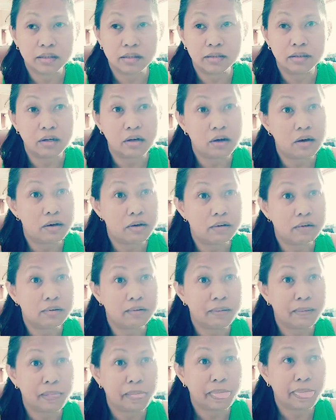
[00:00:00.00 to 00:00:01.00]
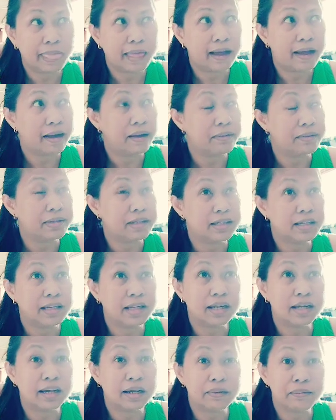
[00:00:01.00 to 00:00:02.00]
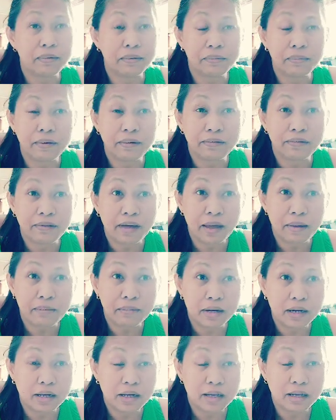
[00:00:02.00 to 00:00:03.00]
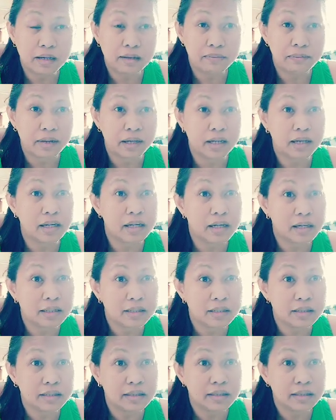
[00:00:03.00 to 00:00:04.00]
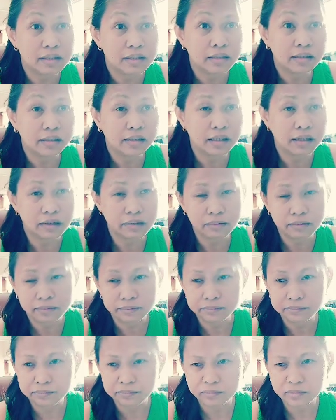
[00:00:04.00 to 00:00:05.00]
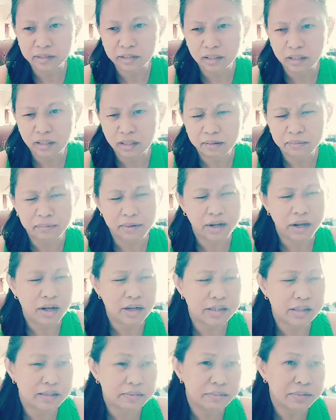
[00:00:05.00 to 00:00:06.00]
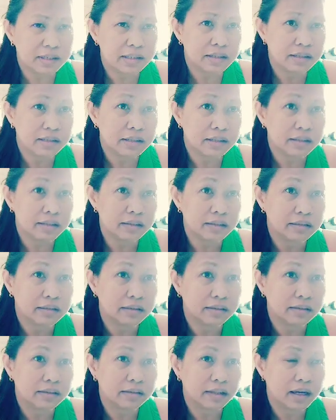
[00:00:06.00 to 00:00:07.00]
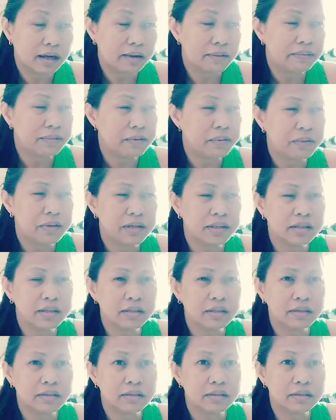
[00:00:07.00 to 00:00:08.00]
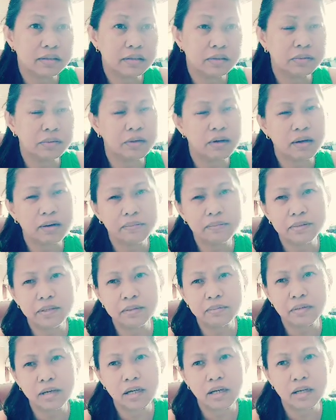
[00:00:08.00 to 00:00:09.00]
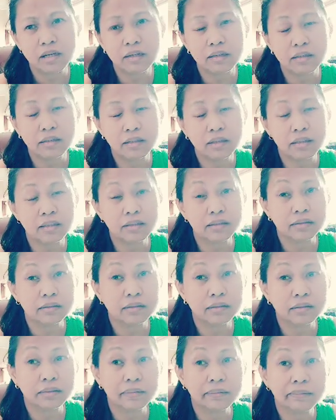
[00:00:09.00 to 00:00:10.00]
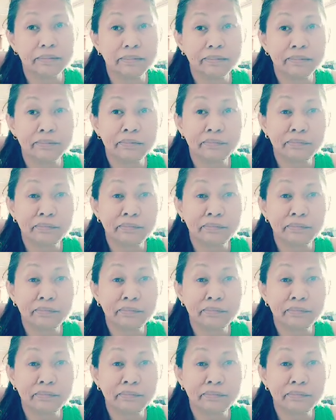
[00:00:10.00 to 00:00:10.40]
don't know. I was thinking about my family, my kids, you know, my husband, everyone who loves me. And